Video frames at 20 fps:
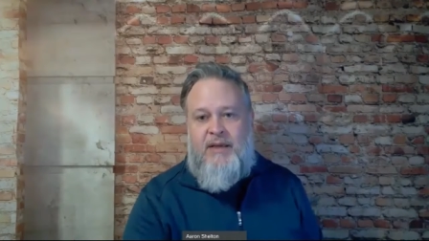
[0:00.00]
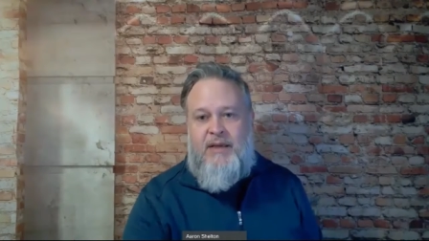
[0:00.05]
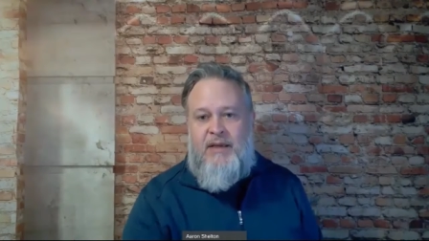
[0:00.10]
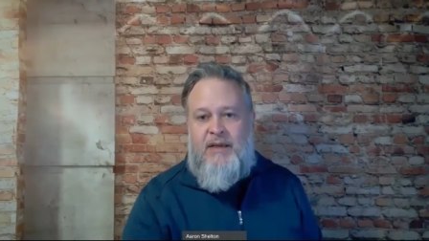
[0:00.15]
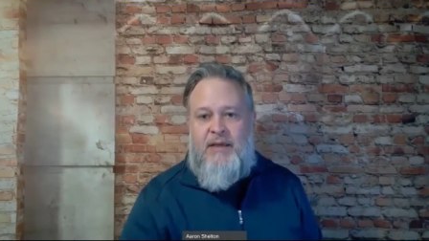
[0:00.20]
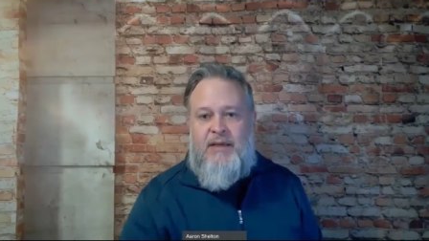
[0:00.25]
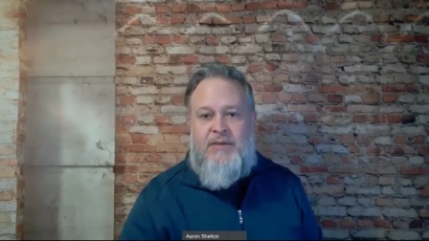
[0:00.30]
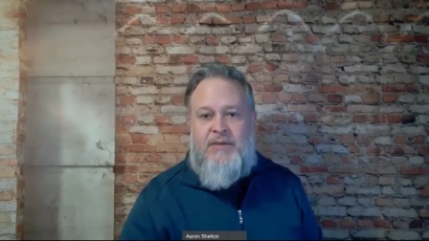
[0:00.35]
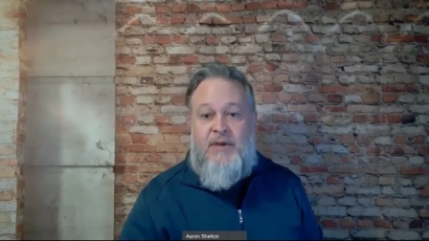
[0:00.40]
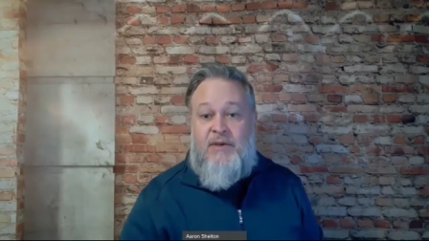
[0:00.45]

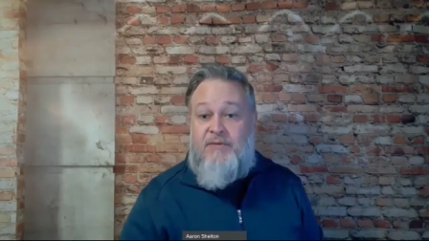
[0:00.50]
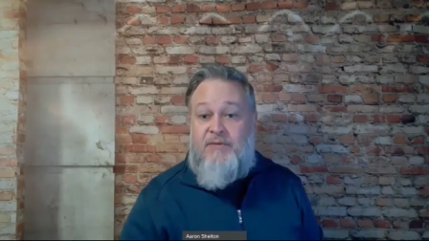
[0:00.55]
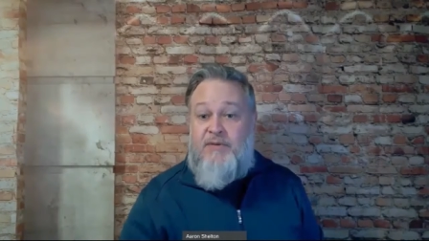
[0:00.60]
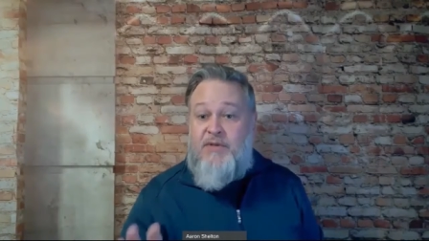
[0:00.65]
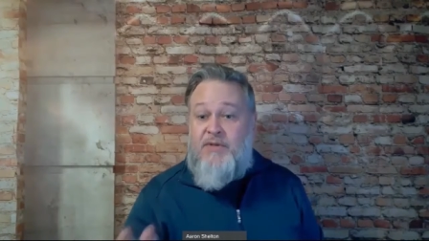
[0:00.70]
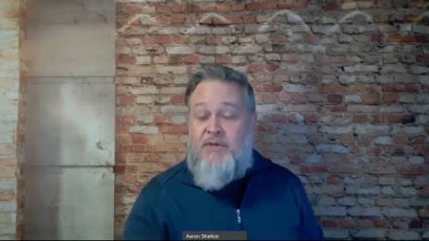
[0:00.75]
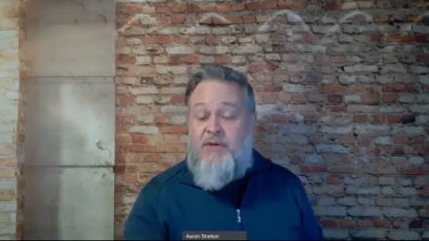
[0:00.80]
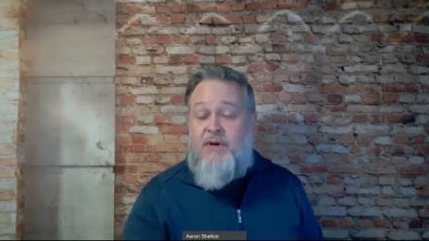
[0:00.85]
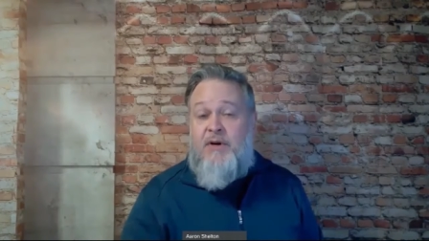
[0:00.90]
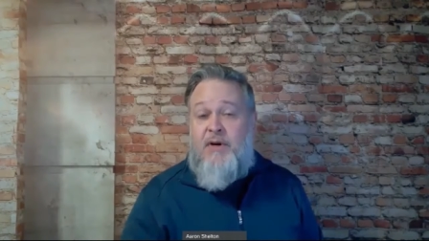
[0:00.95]
So I've just
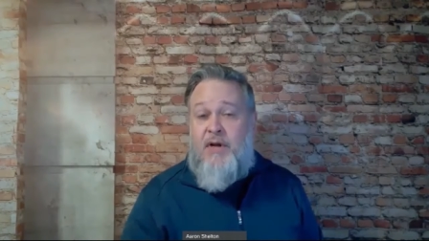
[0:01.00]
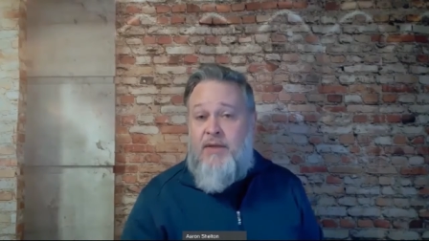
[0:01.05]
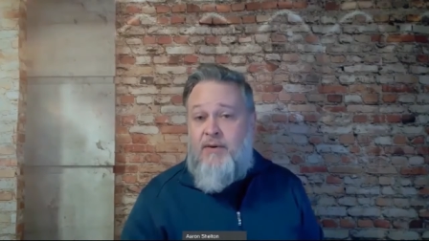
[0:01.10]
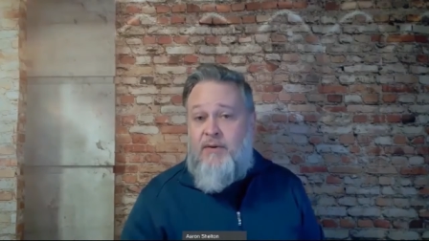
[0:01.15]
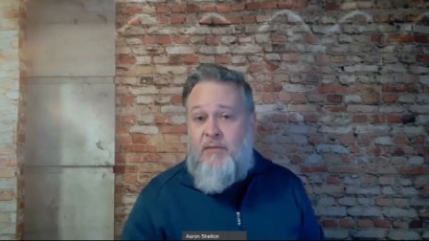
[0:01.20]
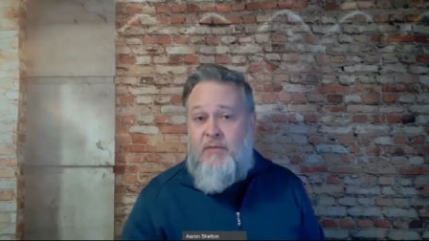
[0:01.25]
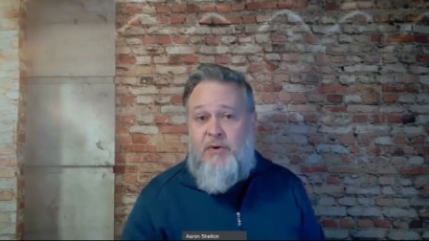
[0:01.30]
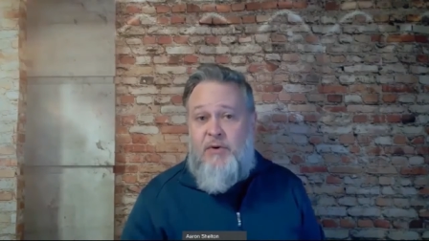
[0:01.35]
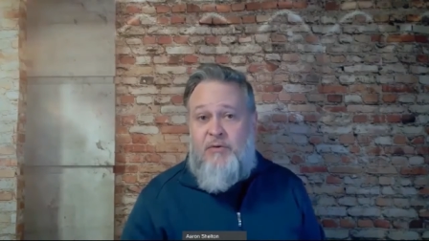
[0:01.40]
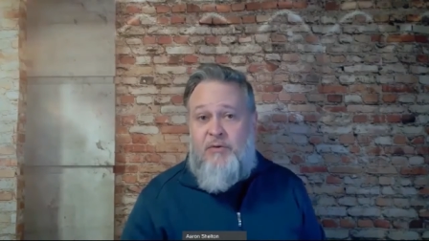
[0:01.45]
turned on the
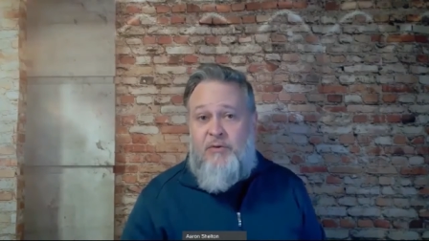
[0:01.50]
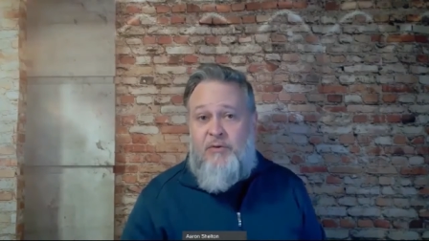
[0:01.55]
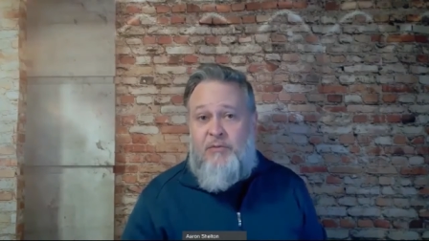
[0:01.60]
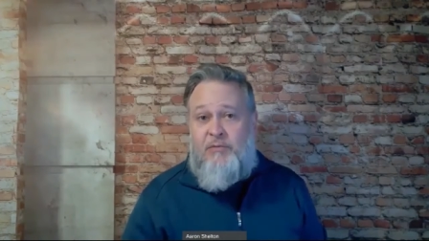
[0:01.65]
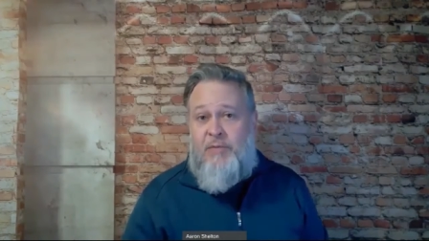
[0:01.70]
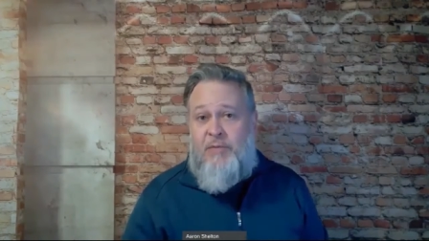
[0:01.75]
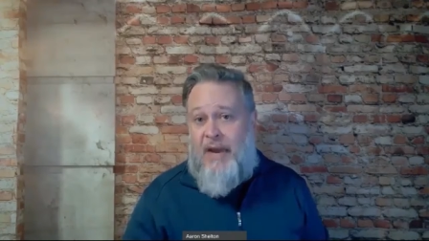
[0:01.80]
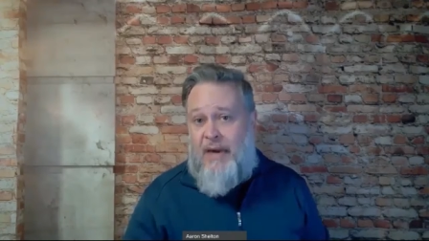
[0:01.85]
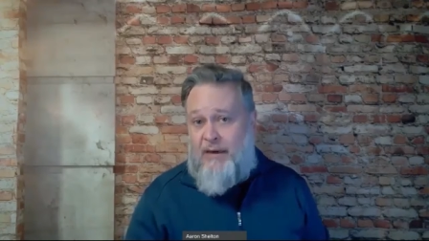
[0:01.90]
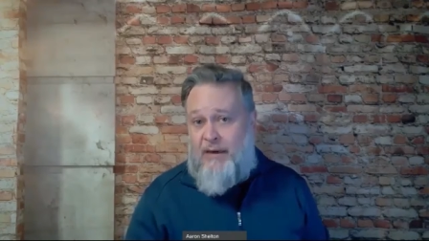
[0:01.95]
remove
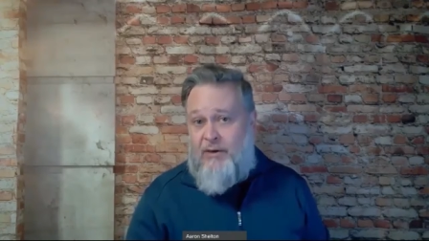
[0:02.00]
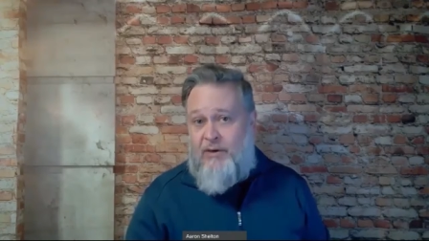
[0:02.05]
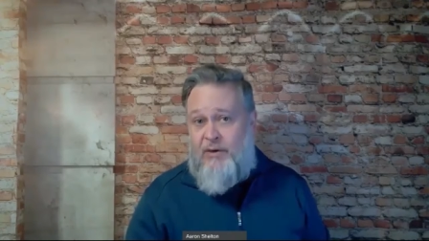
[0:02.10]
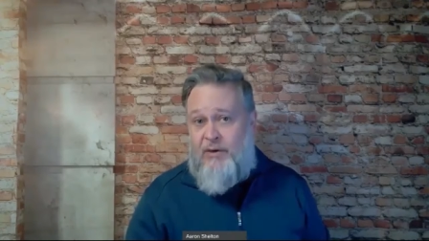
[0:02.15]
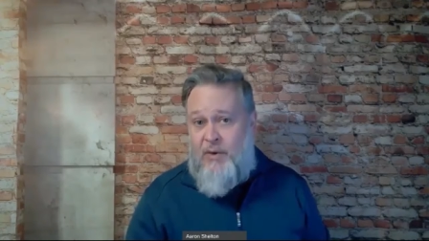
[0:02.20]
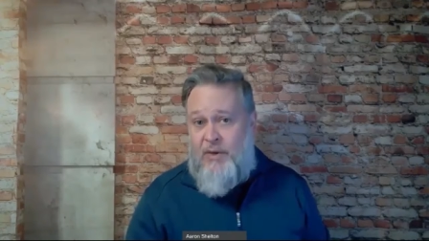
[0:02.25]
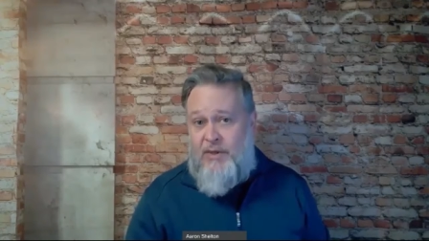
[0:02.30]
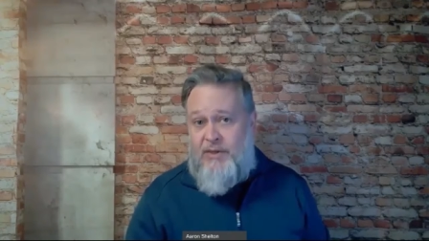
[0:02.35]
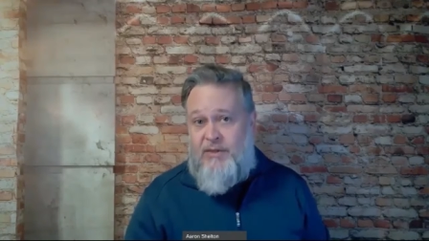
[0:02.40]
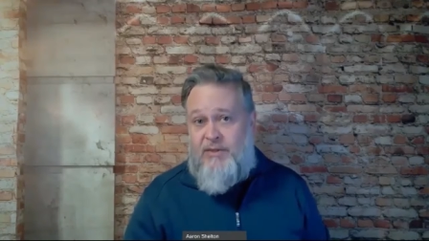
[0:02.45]
background
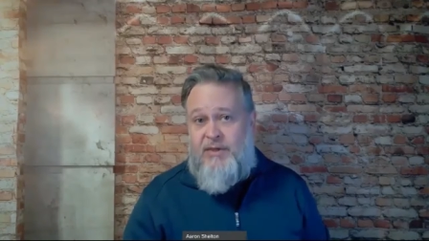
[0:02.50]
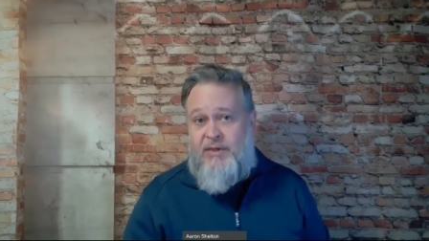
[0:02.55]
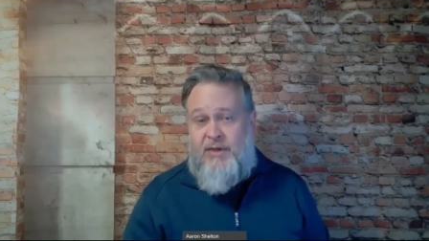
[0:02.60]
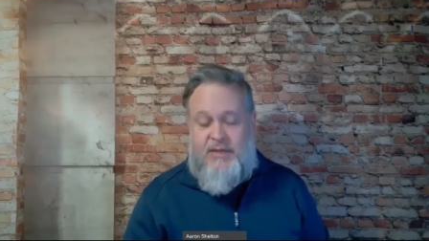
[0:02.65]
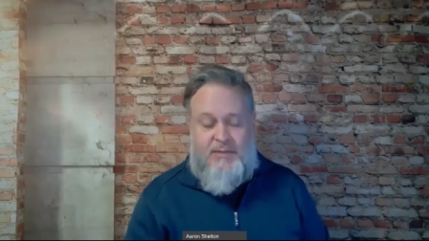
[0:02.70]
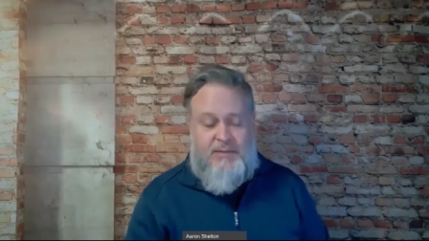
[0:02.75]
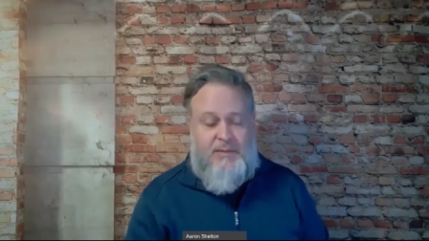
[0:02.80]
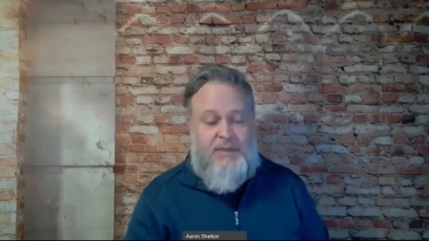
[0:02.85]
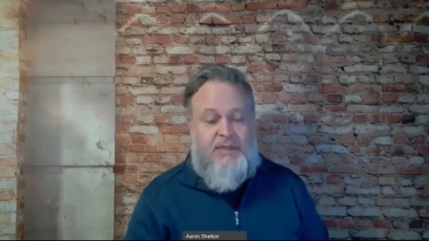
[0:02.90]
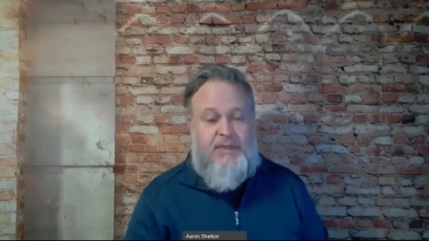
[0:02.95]
noise
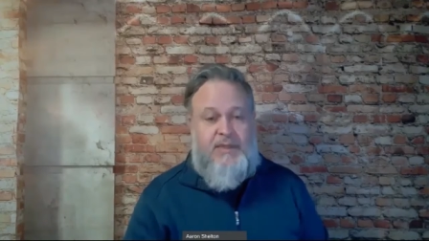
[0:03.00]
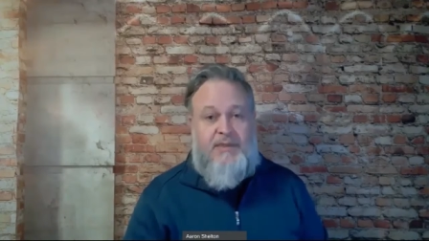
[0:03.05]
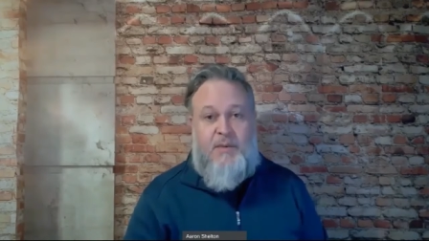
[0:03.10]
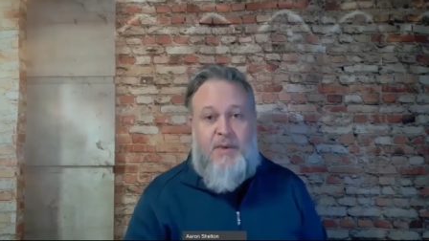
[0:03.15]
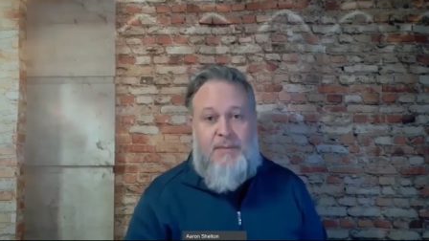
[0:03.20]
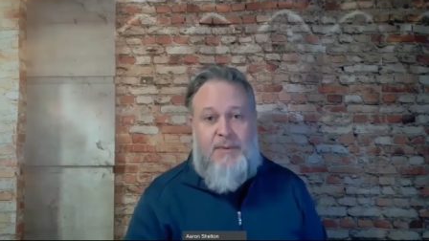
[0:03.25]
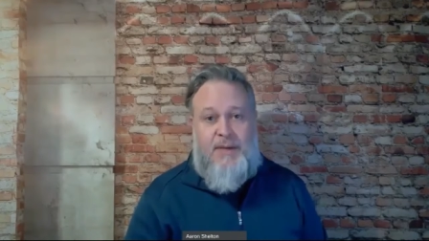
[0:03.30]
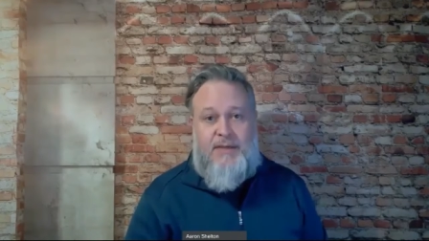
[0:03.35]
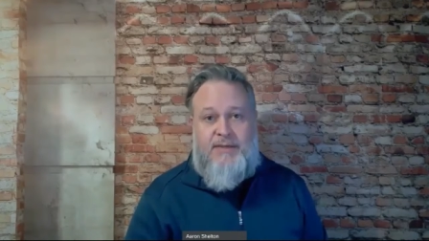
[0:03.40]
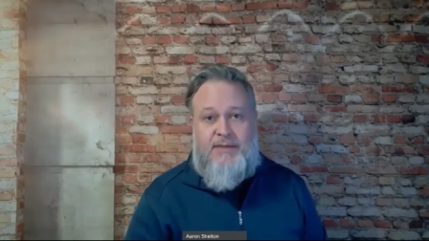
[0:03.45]
adjustment know
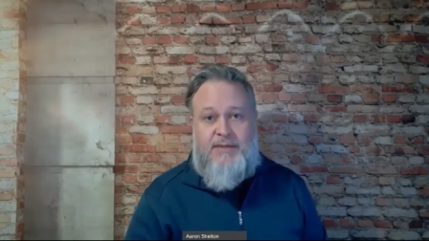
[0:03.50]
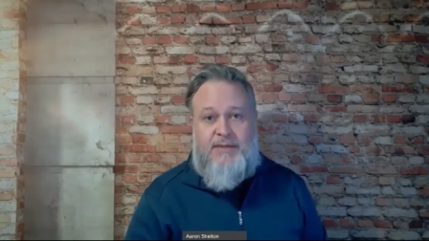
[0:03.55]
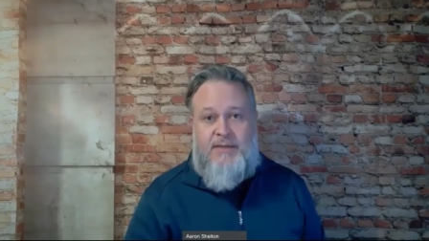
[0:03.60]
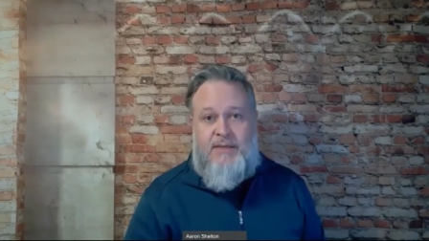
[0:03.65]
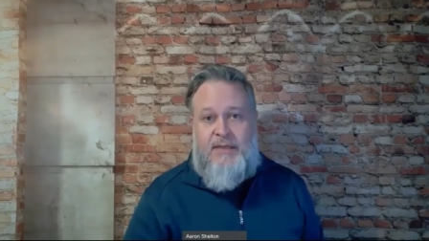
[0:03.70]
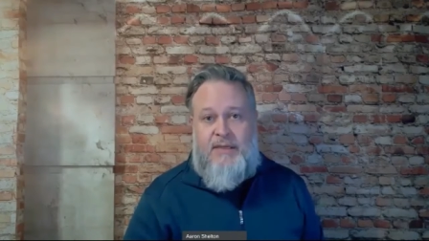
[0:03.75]
that's.